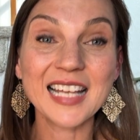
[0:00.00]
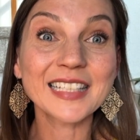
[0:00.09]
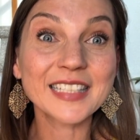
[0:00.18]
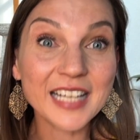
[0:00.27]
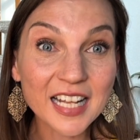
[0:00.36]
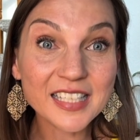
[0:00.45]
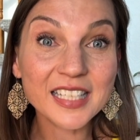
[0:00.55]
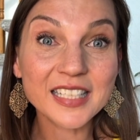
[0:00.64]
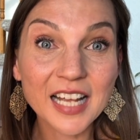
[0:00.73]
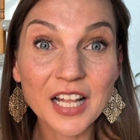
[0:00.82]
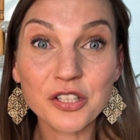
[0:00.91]
Does it
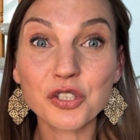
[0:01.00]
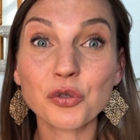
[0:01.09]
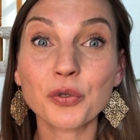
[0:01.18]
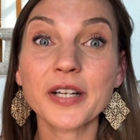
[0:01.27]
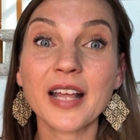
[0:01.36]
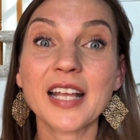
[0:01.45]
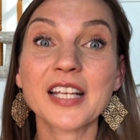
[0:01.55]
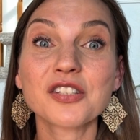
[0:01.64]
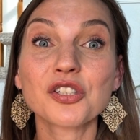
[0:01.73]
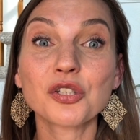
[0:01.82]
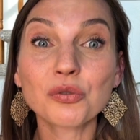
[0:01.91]
tell a story that
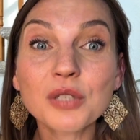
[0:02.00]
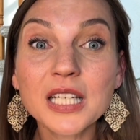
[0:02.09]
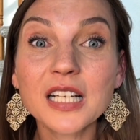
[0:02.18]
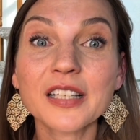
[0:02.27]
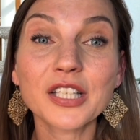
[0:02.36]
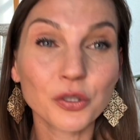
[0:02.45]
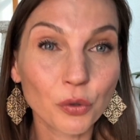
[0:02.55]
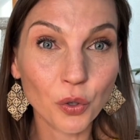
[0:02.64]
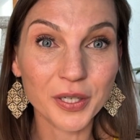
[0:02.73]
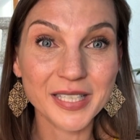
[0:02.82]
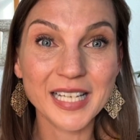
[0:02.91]
is uniquely yours?